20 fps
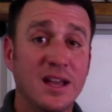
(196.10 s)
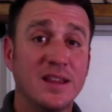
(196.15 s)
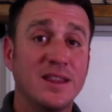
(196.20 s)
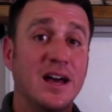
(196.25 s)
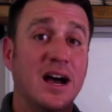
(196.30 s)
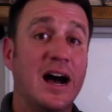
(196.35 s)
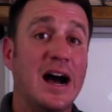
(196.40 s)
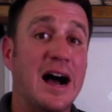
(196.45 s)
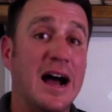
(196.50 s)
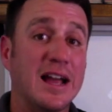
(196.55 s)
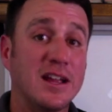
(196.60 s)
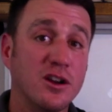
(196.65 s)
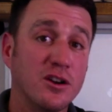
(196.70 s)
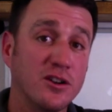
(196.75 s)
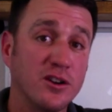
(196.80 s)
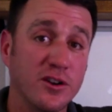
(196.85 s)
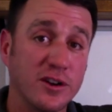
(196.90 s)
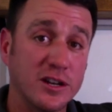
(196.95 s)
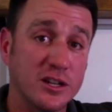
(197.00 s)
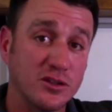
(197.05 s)
The higher
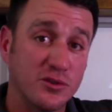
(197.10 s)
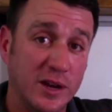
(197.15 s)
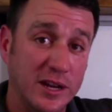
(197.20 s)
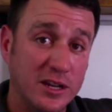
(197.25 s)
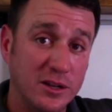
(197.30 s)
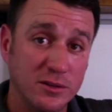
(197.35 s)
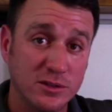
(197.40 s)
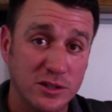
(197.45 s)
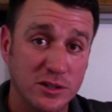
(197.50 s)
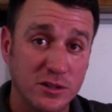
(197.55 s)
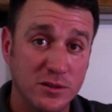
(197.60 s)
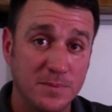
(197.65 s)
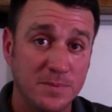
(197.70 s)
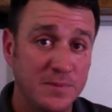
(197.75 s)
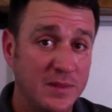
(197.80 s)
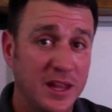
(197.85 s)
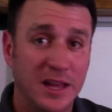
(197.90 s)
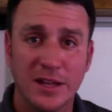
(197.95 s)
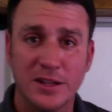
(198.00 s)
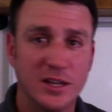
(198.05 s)
you're in the tube,
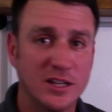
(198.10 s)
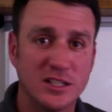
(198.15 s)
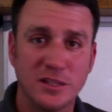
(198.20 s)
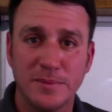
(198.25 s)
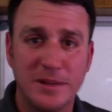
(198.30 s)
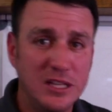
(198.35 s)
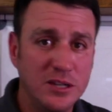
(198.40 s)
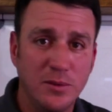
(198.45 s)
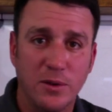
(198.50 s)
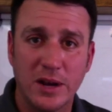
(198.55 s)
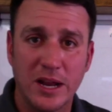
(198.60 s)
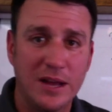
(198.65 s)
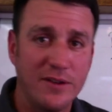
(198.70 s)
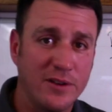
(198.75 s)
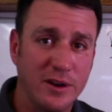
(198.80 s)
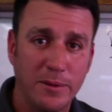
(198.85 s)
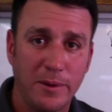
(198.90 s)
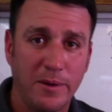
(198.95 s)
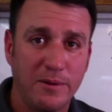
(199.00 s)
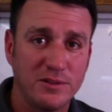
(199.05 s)
doesn't mean you won't have
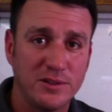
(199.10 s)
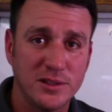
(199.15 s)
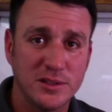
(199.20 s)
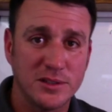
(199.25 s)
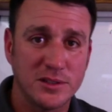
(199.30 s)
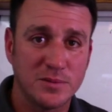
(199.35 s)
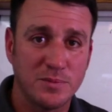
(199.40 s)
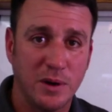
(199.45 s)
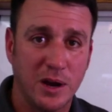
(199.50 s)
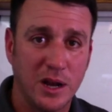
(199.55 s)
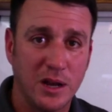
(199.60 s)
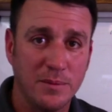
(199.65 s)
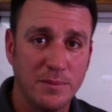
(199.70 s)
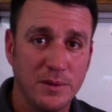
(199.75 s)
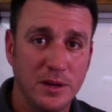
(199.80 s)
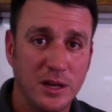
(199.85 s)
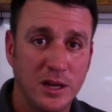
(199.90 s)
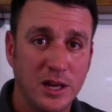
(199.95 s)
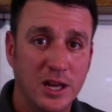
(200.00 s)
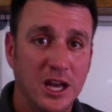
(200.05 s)
airway resistance problem,
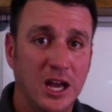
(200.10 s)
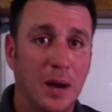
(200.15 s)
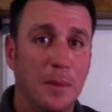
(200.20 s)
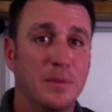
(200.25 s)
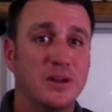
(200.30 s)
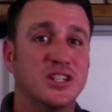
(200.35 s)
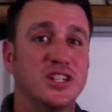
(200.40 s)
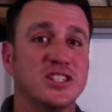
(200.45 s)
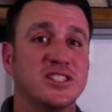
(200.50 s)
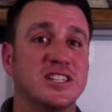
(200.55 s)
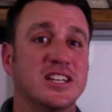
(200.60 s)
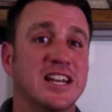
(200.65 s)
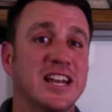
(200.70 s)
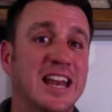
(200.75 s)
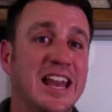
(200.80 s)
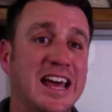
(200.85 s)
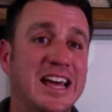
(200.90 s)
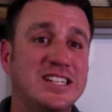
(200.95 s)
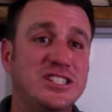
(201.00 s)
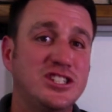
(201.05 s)
but just a
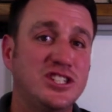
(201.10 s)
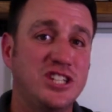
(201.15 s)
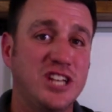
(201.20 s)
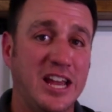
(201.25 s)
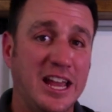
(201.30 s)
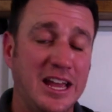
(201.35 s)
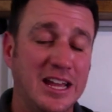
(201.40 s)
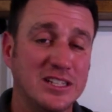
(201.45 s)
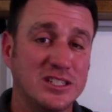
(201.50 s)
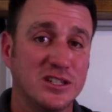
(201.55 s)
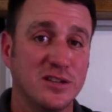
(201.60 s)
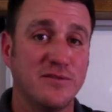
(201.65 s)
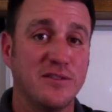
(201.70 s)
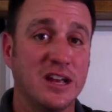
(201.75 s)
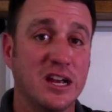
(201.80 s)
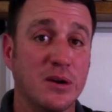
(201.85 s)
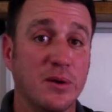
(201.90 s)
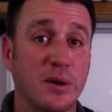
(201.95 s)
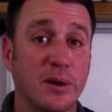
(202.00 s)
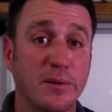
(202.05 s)
less chance of
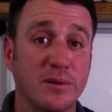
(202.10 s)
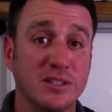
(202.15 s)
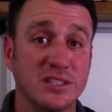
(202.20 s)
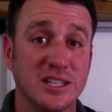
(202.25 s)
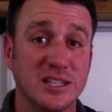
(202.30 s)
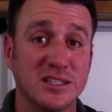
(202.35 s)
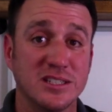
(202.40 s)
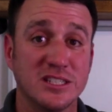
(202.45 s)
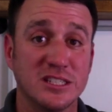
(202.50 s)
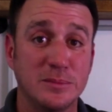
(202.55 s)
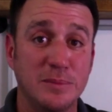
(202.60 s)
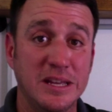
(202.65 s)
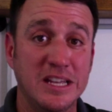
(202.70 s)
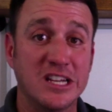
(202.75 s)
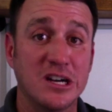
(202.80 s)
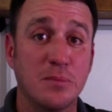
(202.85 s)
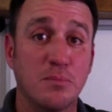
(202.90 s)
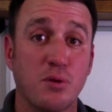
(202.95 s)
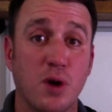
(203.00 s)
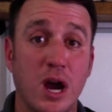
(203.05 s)
airway resistance being
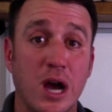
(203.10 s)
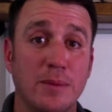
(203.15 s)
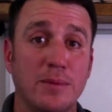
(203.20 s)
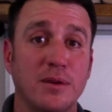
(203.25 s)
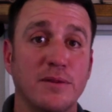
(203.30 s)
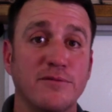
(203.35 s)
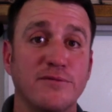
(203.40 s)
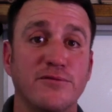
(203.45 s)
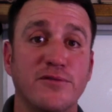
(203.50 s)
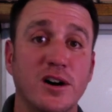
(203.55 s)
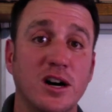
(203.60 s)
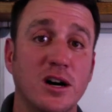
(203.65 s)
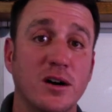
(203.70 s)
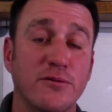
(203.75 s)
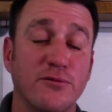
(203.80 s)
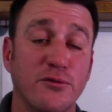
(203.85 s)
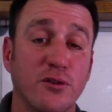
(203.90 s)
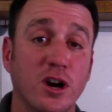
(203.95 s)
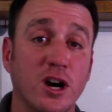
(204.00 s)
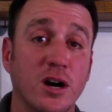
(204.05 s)
a problem
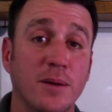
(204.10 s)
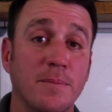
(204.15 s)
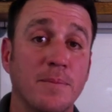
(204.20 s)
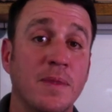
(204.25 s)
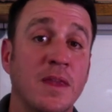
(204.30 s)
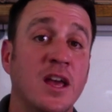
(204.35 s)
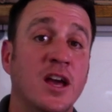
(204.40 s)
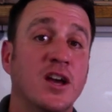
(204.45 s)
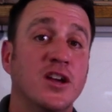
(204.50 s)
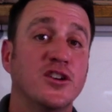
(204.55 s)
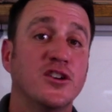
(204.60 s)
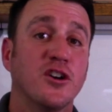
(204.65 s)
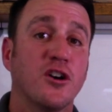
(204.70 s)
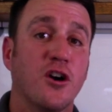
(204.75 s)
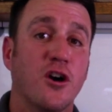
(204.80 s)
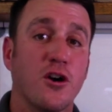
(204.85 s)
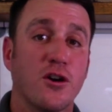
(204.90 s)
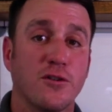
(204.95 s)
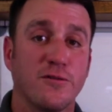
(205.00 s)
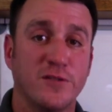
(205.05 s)
from
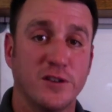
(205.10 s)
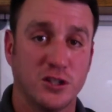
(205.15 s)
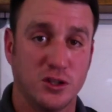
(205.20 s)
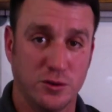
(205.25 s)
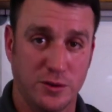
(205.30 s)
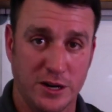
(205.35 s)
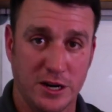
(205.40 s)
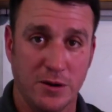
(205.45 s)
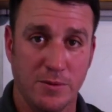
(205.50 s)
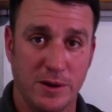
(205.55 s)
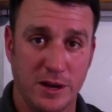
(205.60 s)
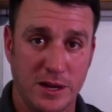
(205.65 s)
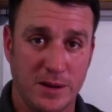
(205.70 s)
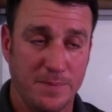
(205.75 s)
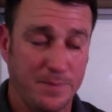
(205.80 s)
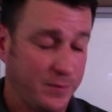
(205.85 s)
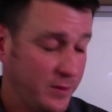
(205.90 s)
your artificial airway.